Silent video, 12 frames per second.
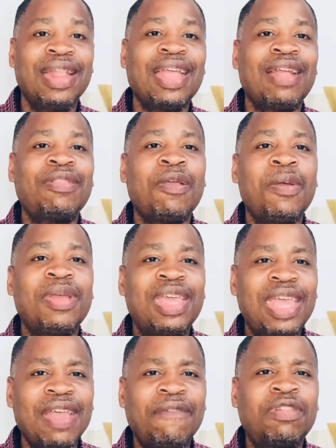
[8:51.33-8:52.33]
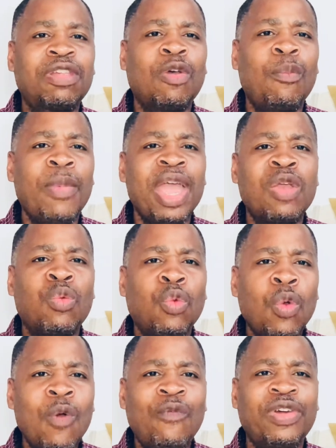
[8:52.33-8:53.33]
that their gifts shall make
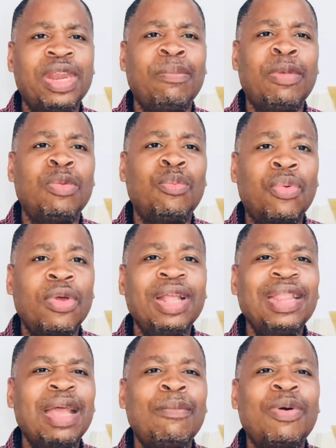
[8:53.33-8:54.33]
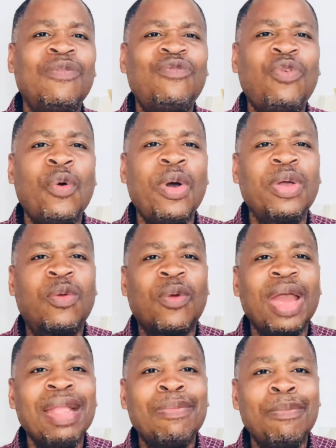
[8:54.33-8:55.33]
room for them and bring them before
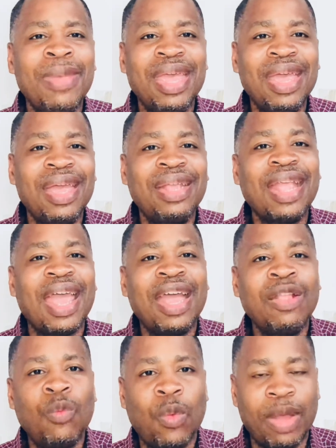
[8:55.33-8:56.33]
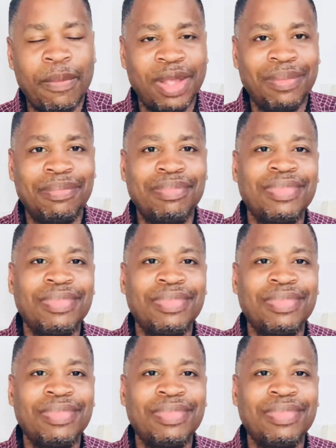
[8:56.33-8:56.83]
great men and women.